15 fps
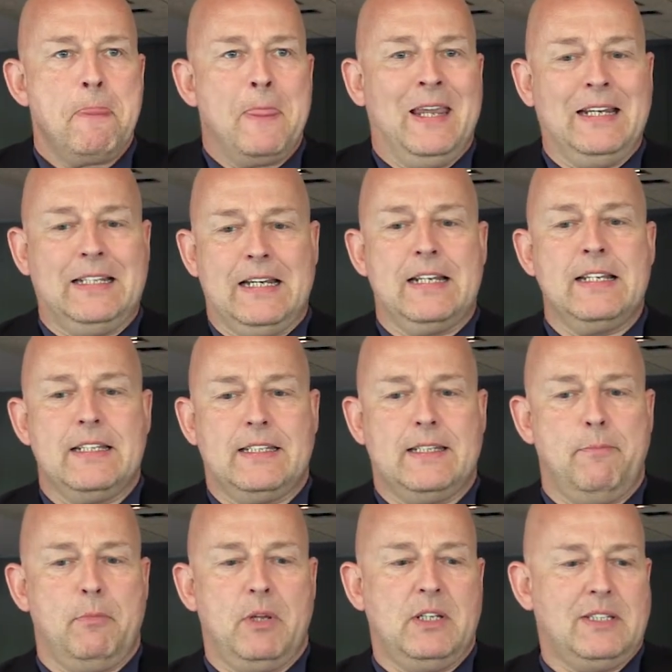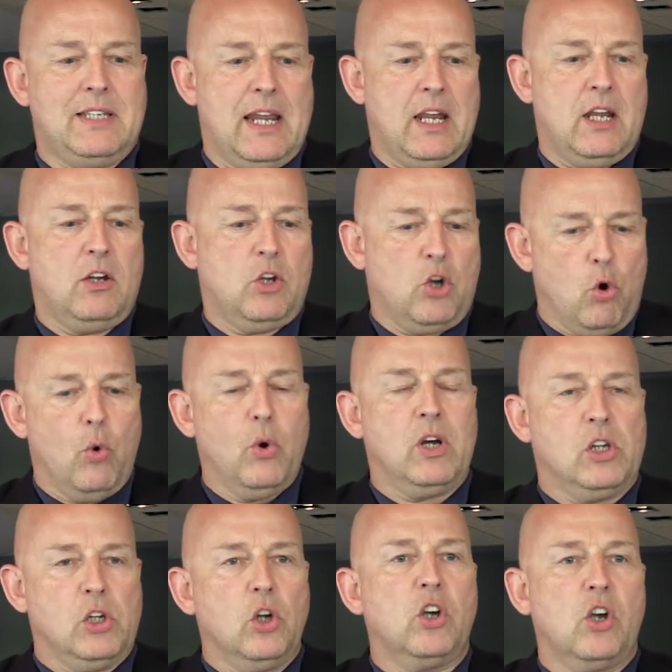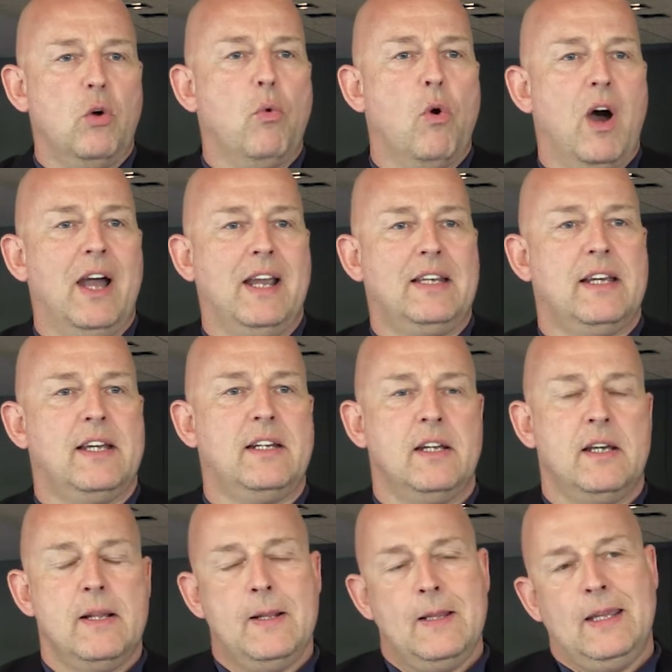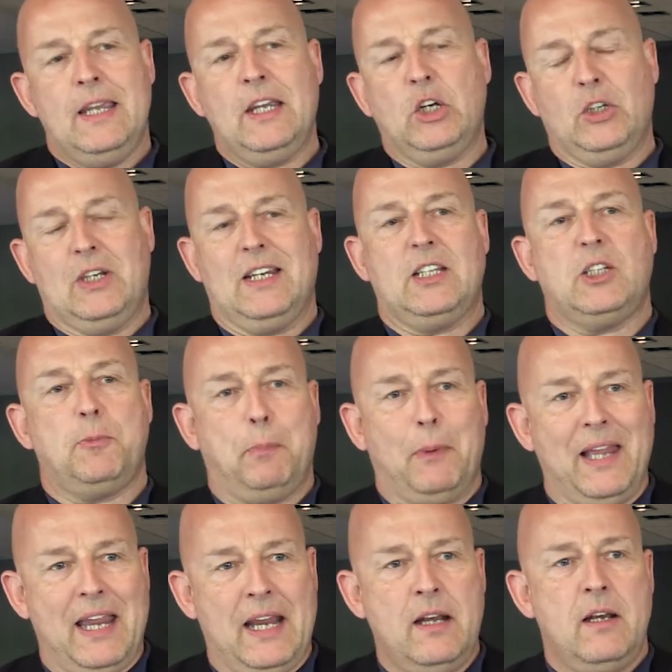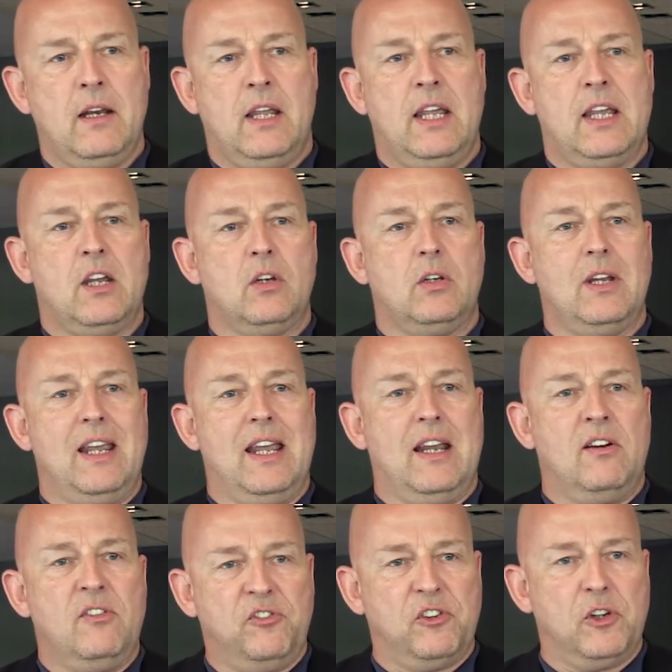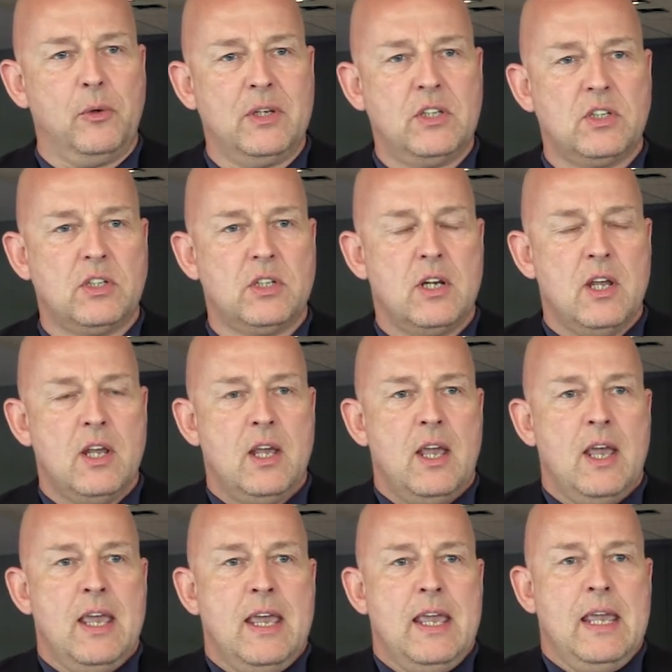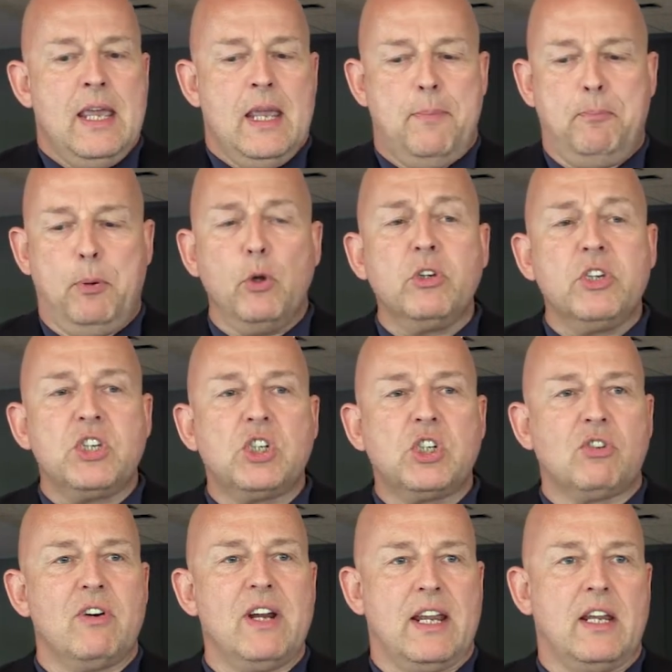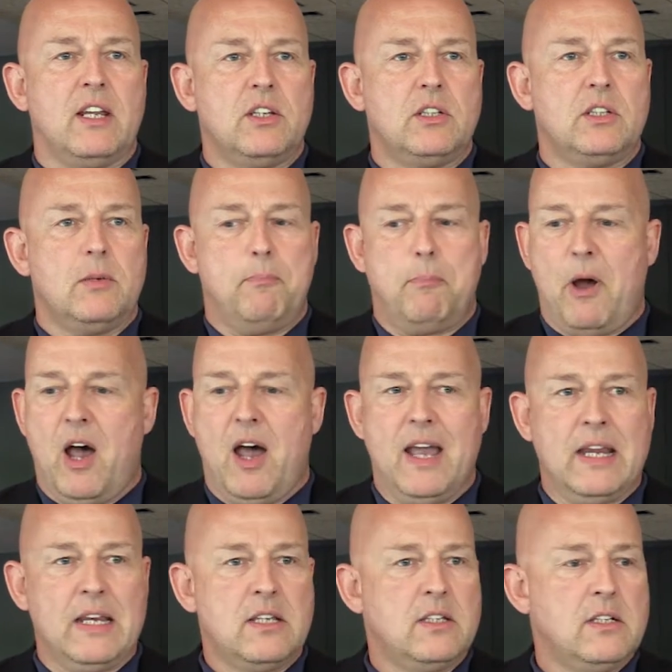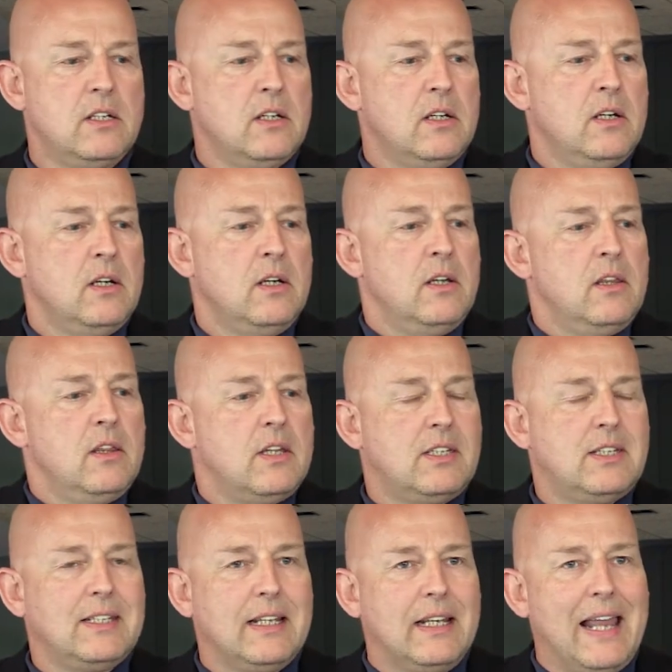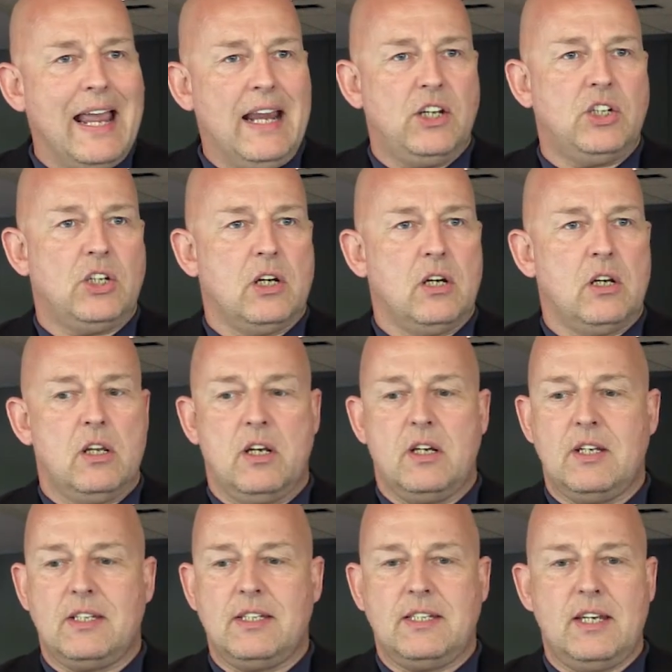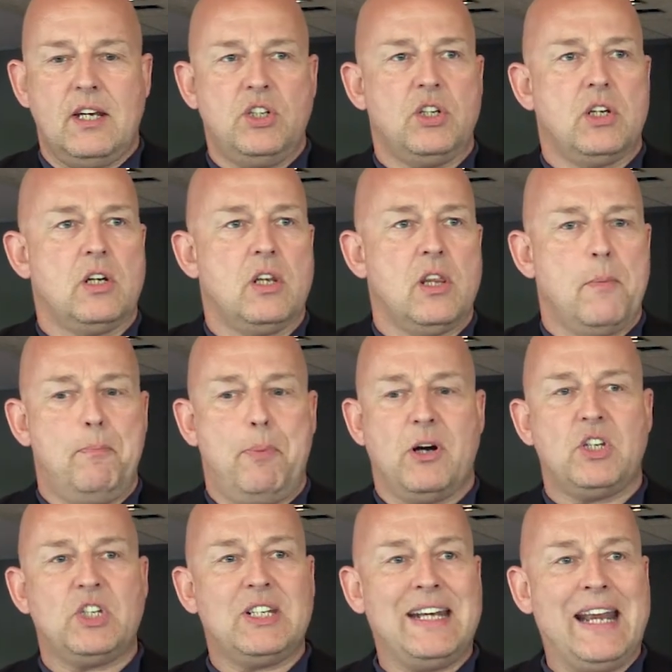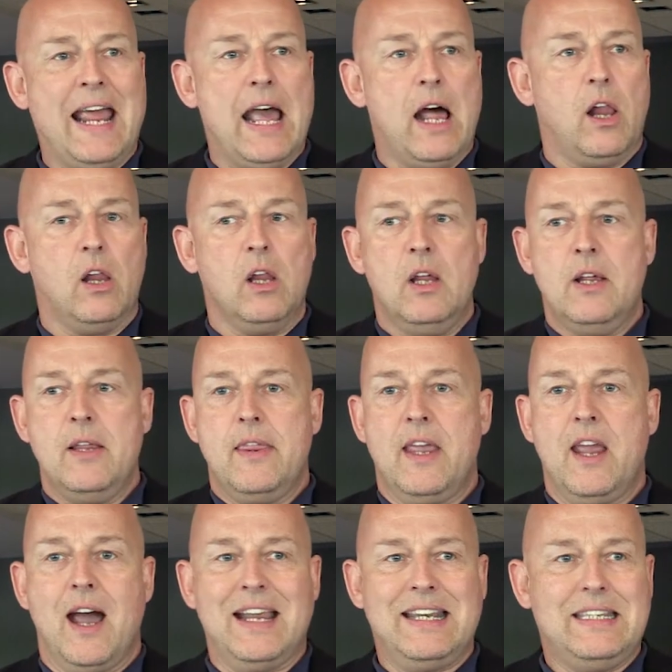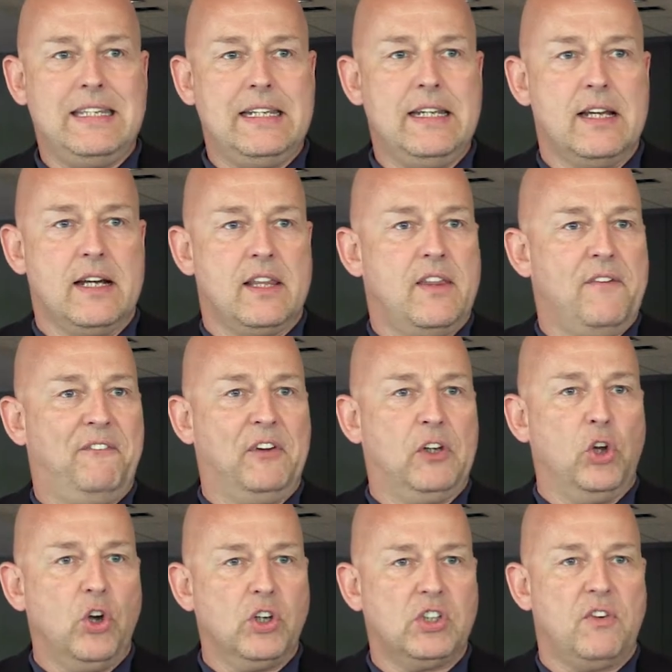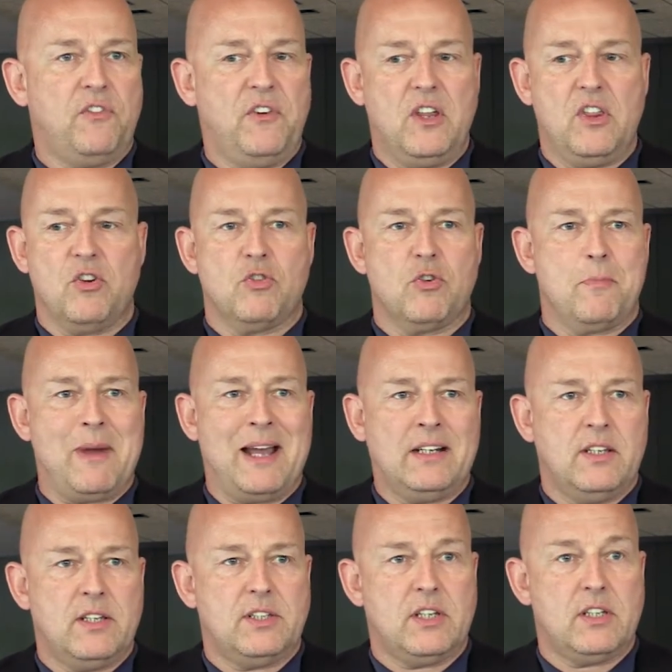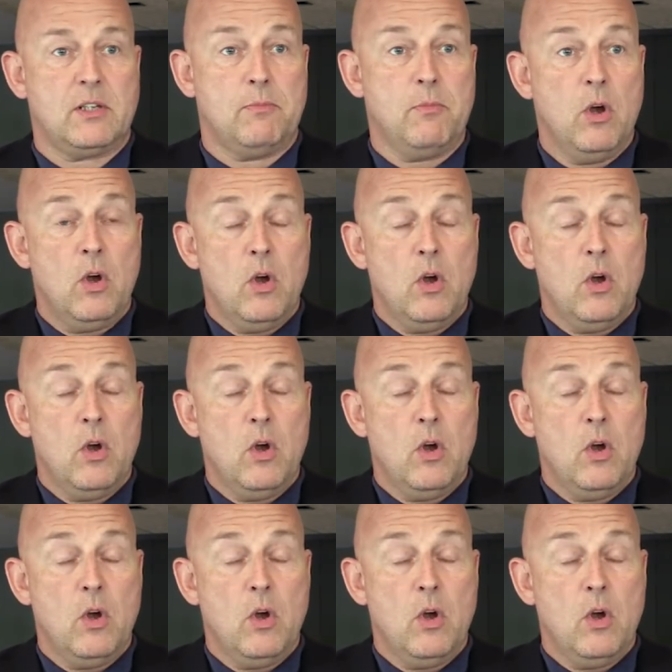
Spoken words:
He didn't simply say, go and look at what I did. He could explain, he could influence. He pulled the strings behind the selection, the decision, the personnel, the idea, the philosophy, the romanticism